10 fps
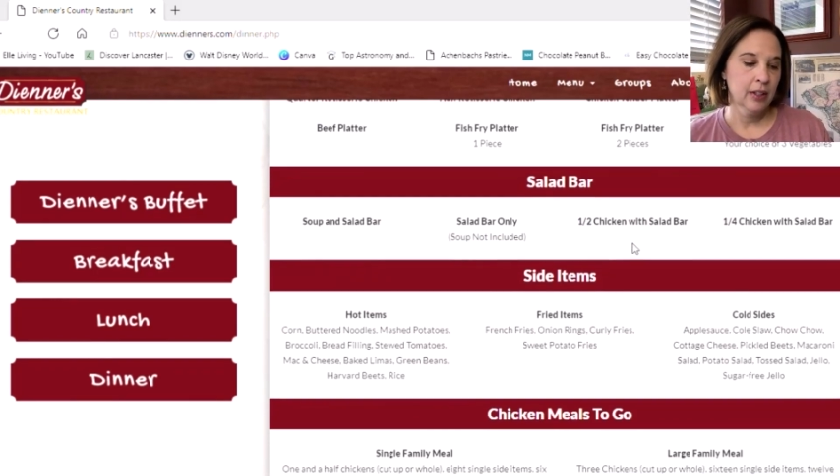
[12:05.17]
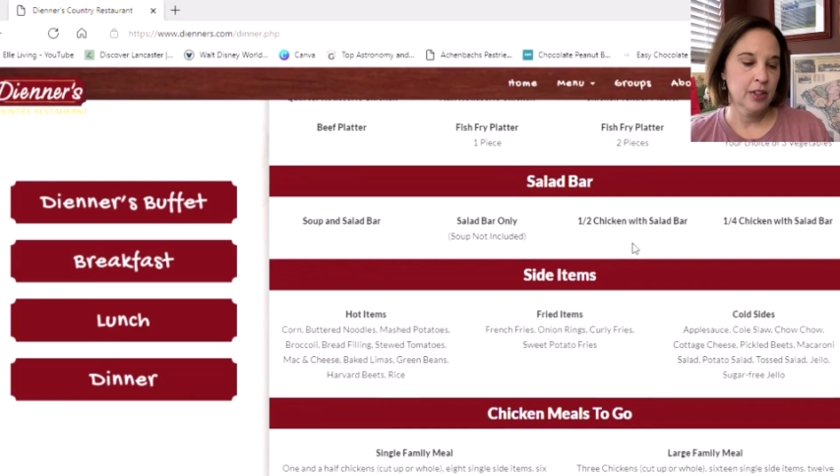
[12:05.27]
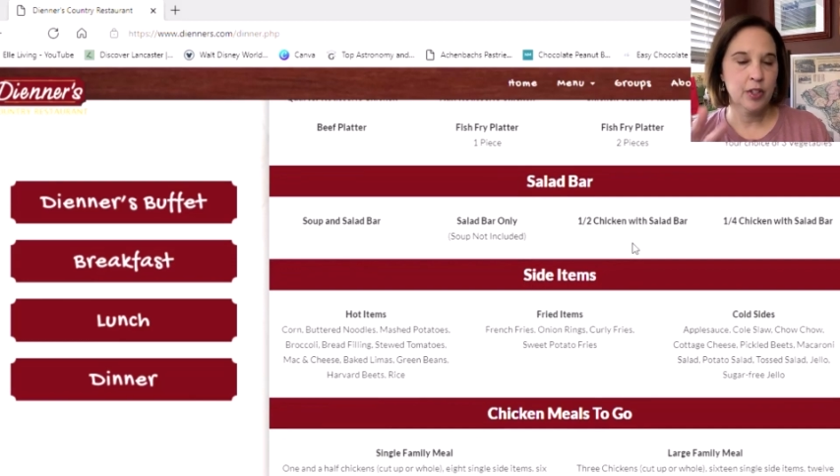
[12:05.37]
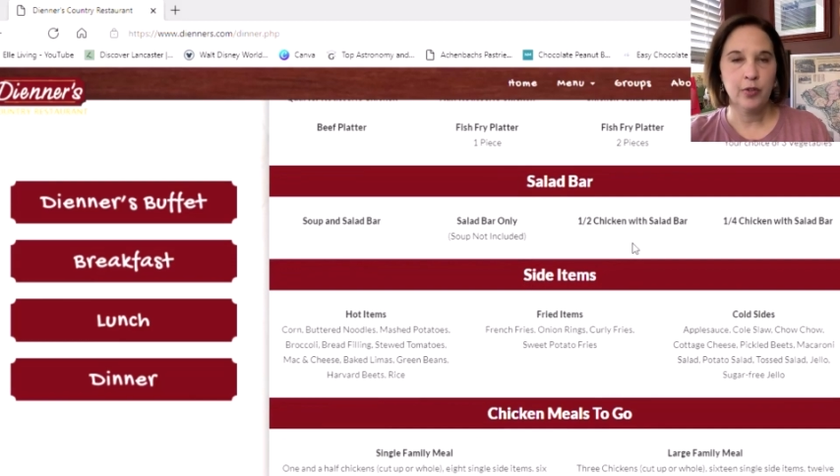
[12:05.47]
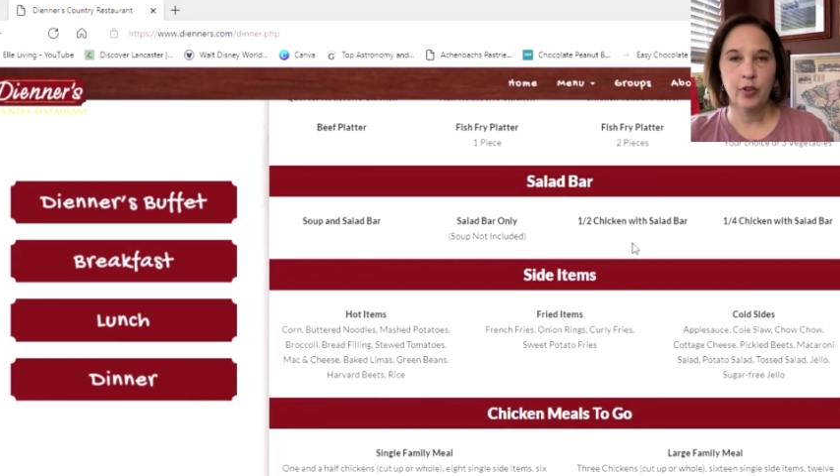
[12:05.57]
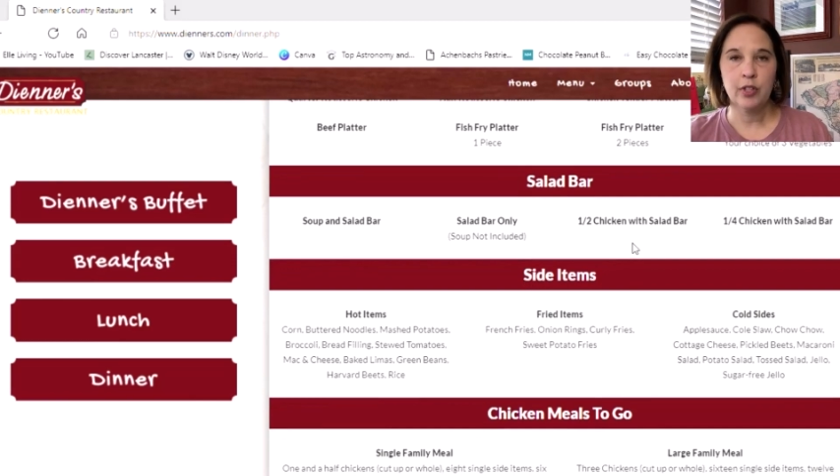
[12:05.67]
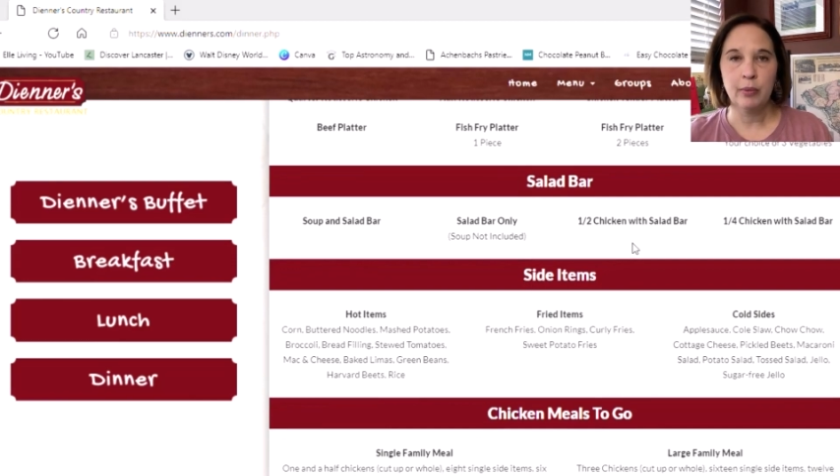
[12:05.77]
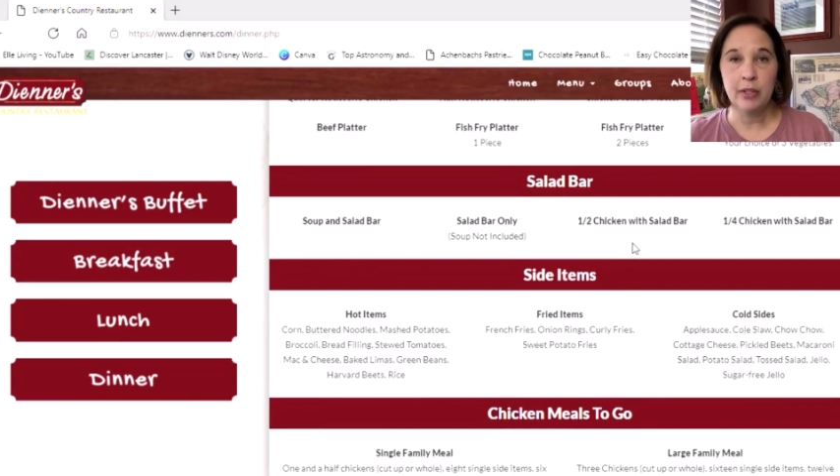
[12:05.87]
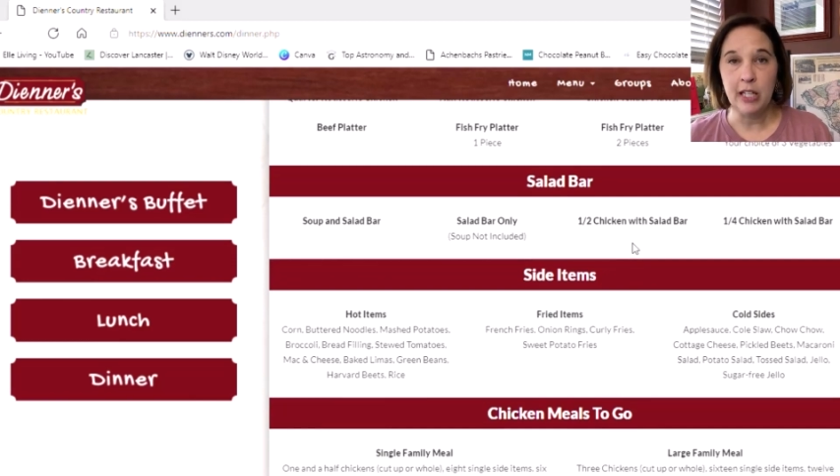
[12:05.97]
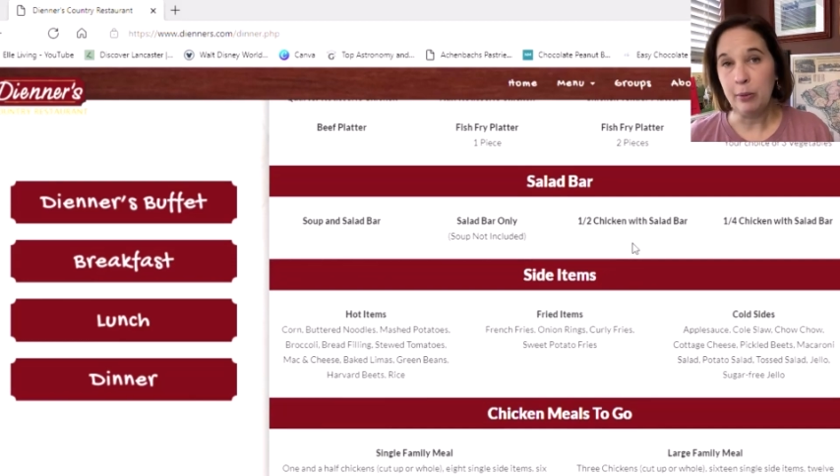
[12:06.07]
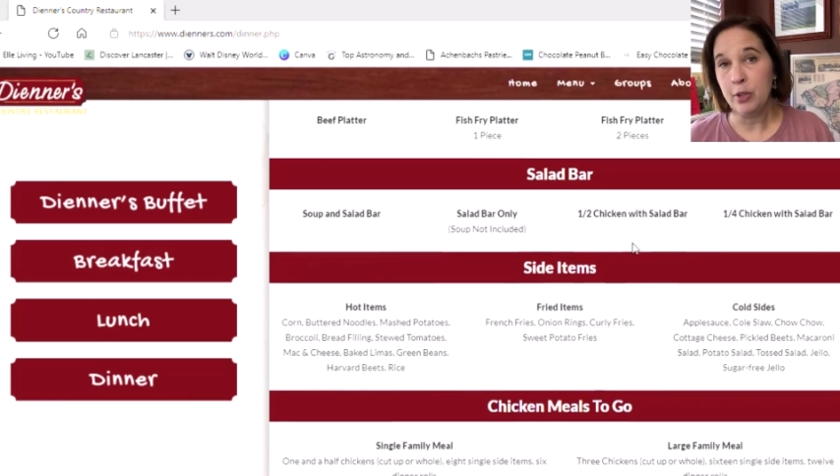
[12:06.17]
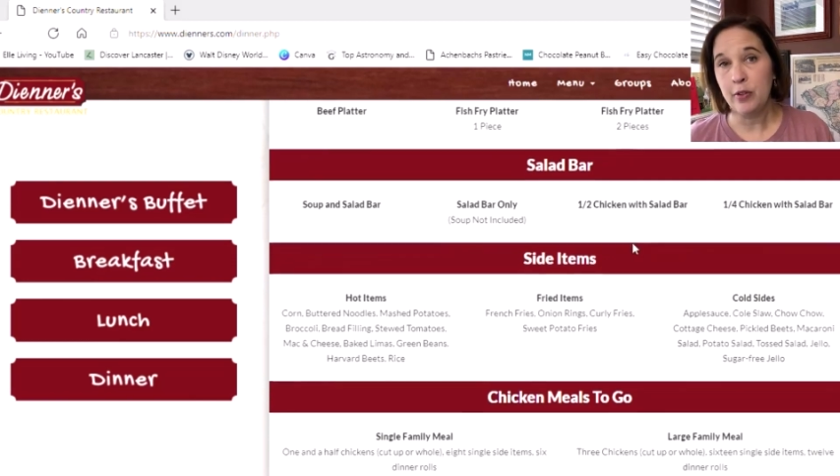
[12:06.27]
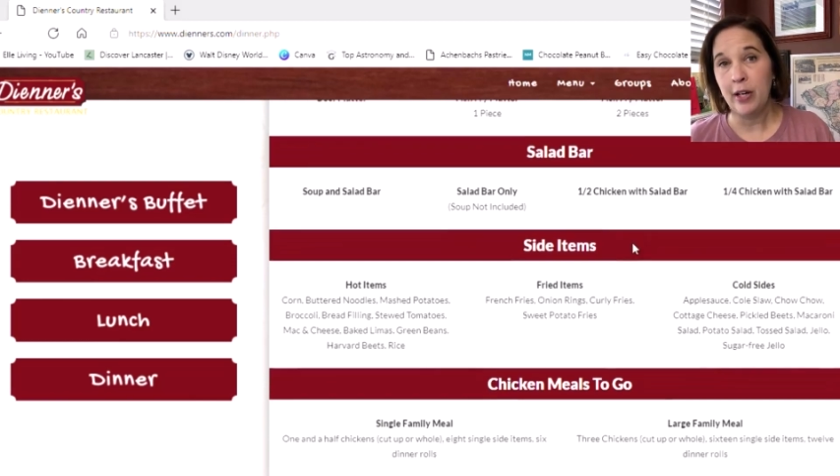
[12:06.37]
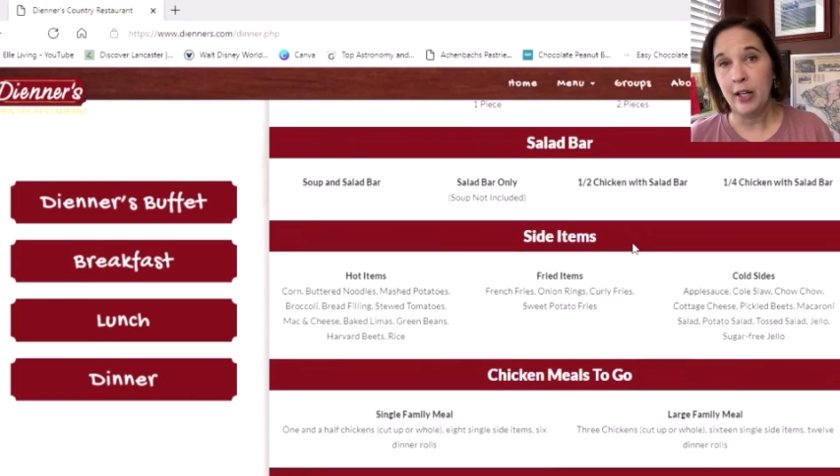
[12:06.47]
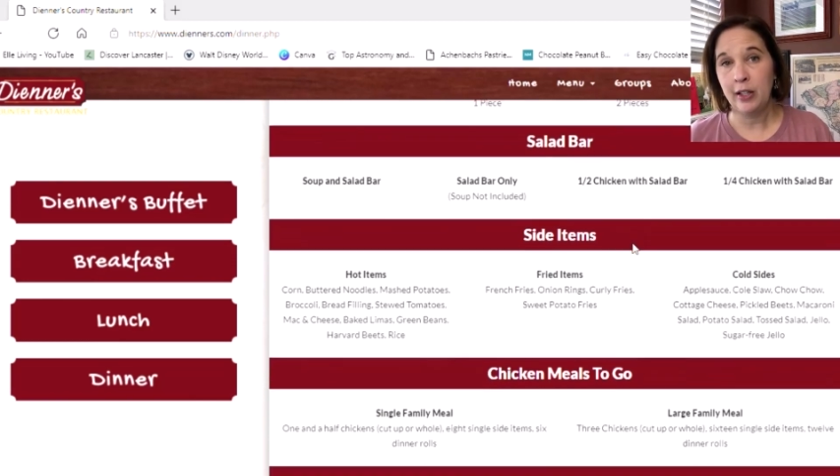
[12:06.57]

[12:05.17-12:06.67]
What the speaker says: just for some examples of how